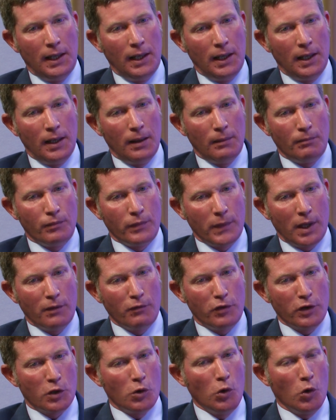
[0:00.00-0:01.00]
And
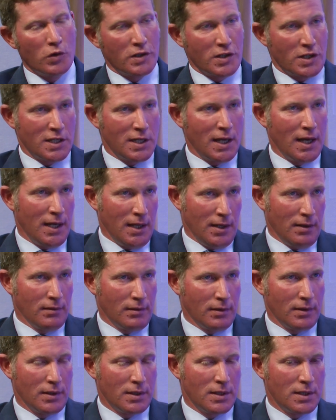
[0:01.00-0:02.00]
for the court to say
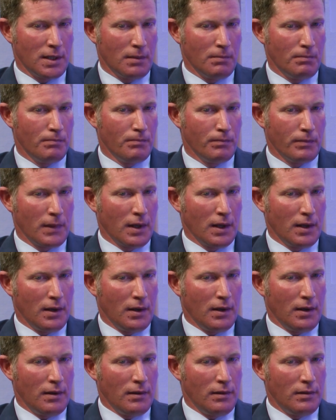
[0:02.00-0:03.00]
that
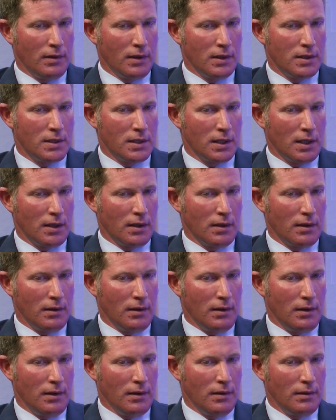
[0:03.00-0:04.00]
that
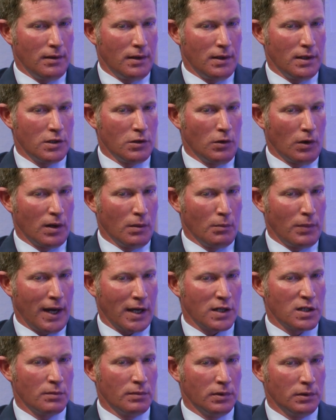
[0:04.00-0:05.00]
it's not
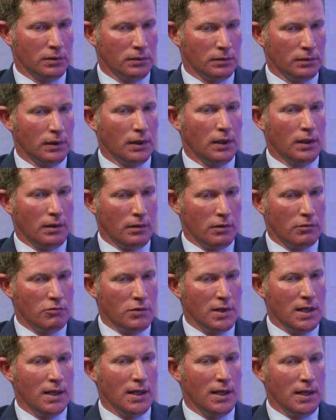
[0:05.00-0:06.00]
compatible
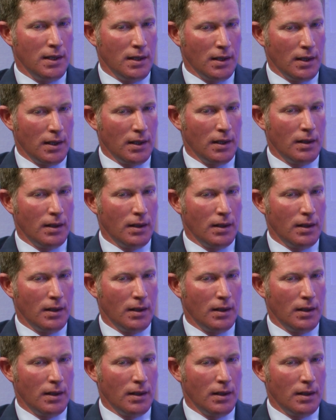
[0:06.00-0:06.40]
really,